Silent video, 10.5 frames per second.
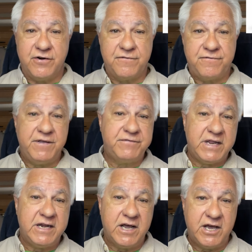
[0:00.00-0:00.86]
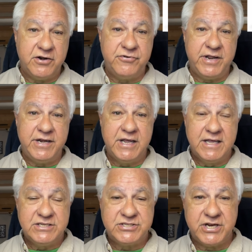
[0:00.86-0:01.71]
their 1500
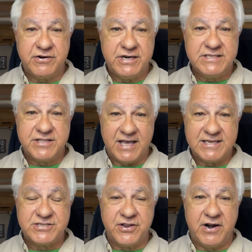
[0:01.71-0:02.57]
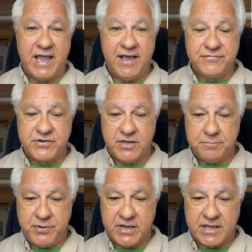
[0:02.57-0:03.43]
series. That's their
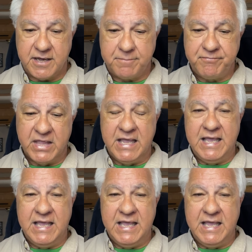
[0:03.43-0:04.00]
half-ton pickup.